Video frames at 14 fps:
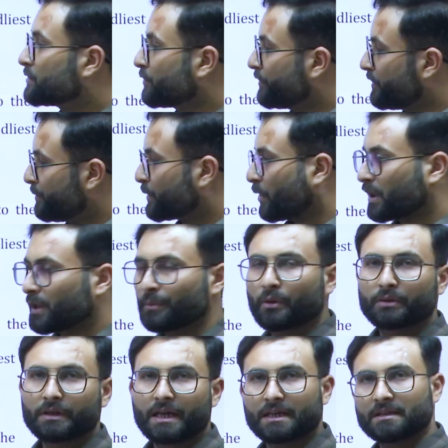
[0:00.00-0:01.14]
So we will be talking
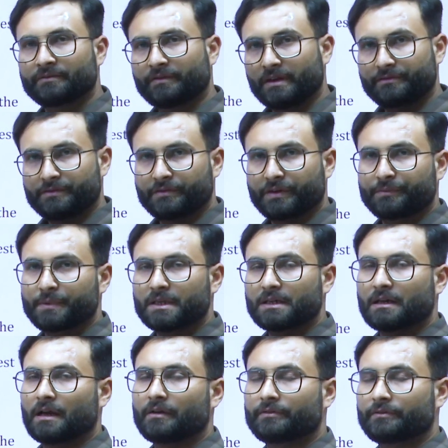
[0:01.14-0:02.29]
about that in when we were we,
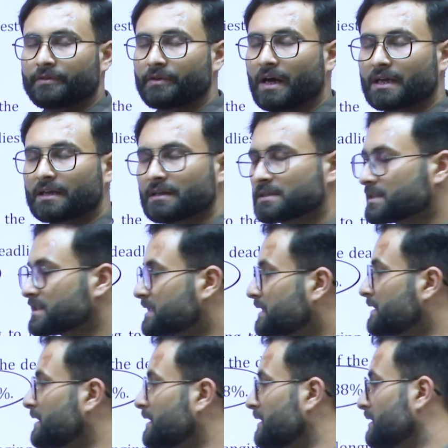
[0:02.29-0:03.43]
uh, we are
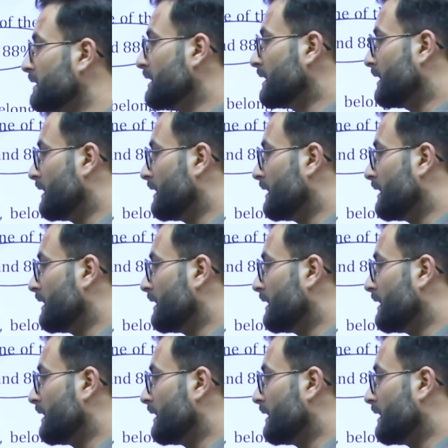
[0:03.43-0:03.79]
discussing the